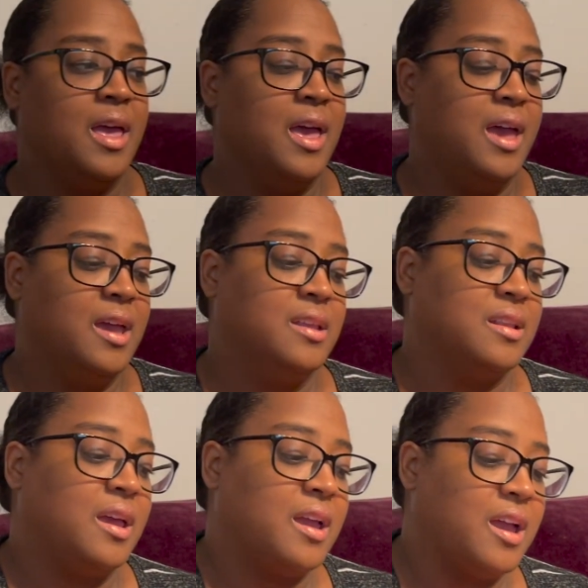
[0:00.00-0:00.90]
And
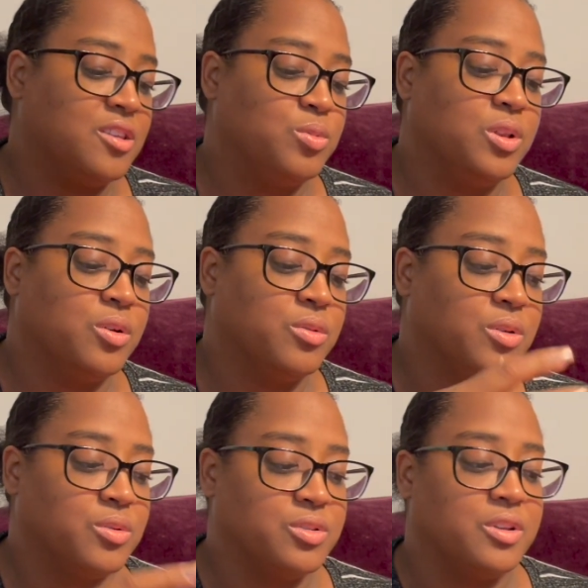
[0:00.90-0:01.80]
like as we learn
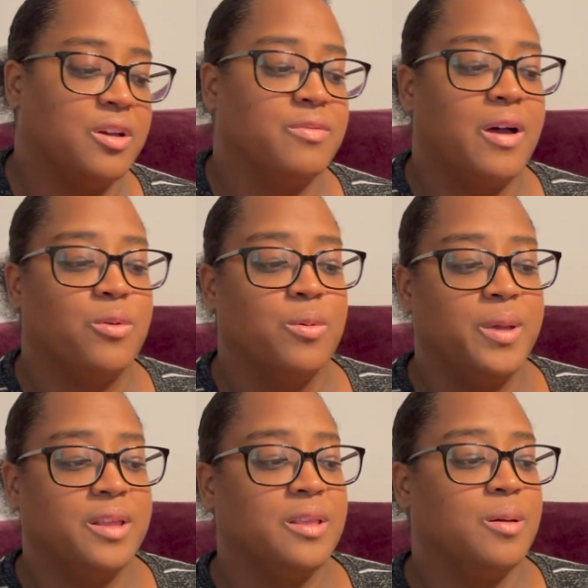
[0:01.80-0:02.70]
little stuff, I will
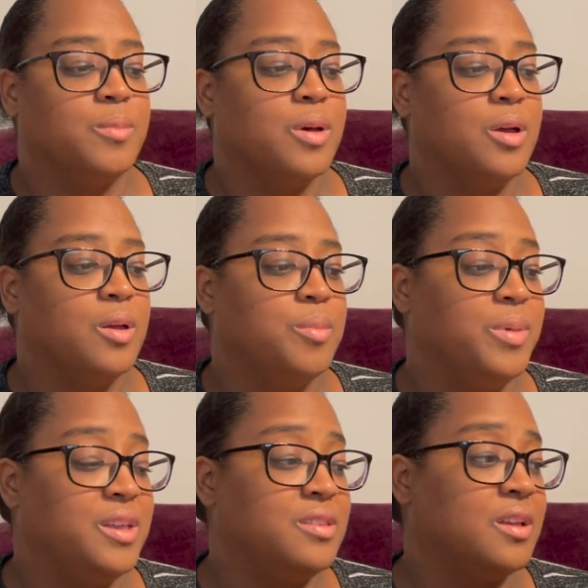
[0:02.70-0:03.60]
make them
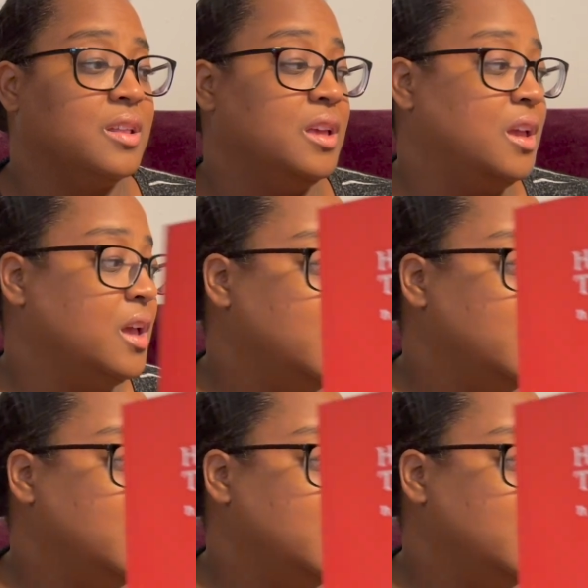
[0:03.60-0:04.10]
basically